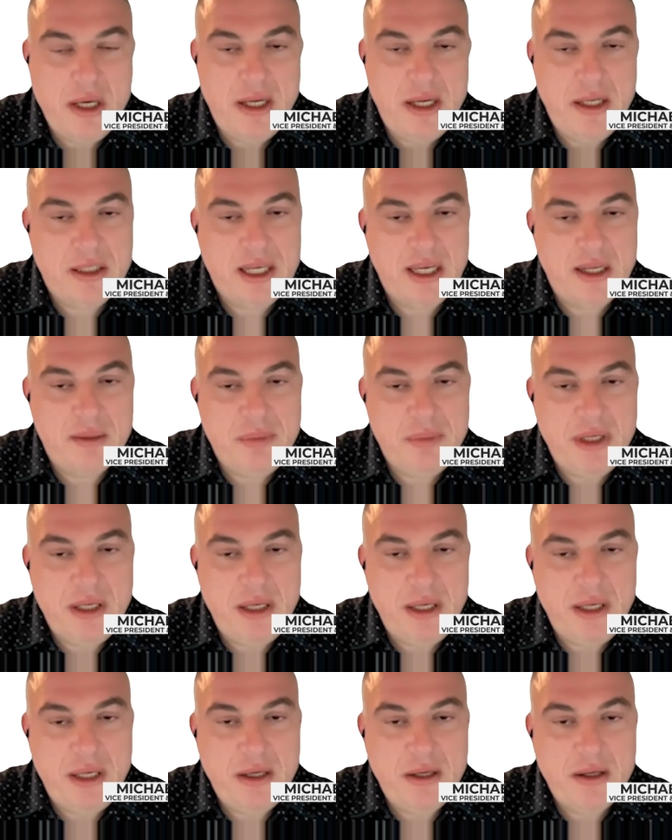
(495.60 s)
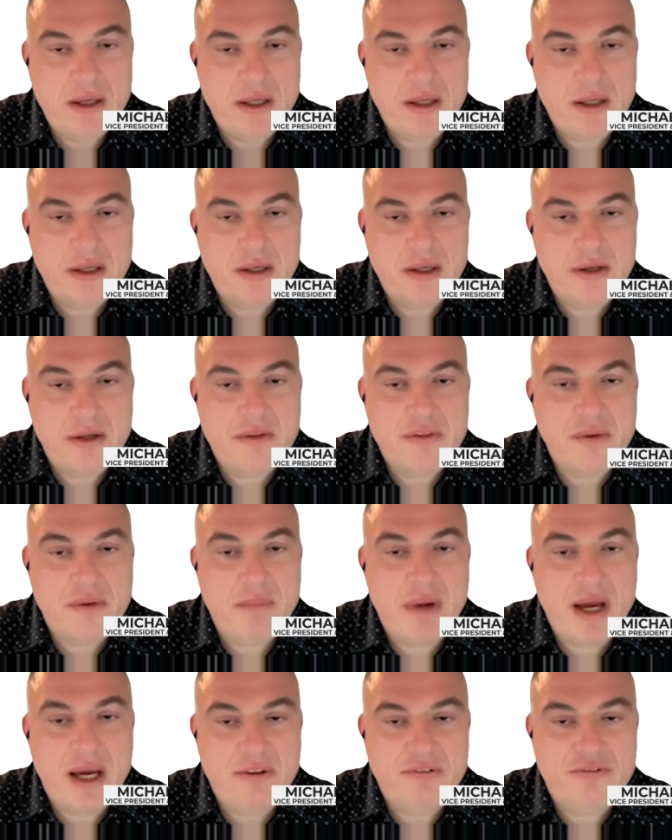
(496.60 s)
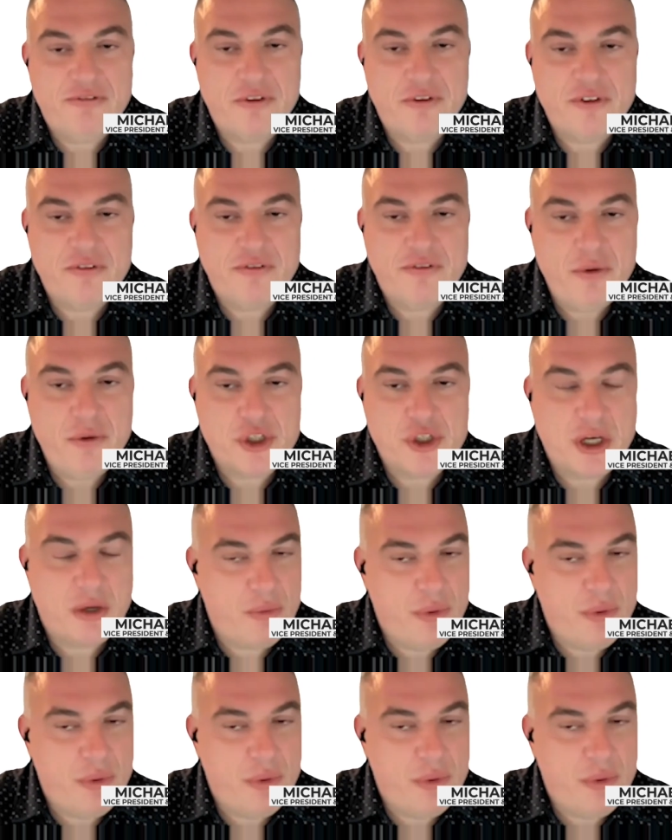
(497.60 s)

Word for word: and can be uh, the mine for the future.